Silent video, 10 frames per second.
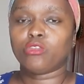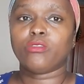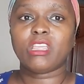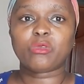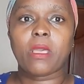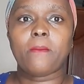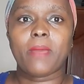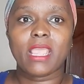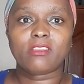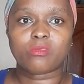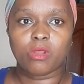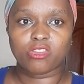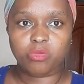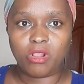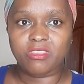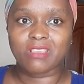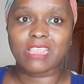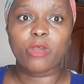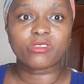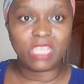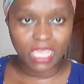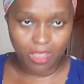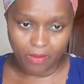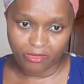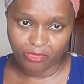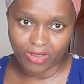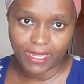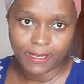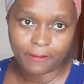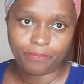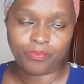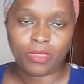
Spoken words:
So that's why I'm buying small things. I was taking my friend,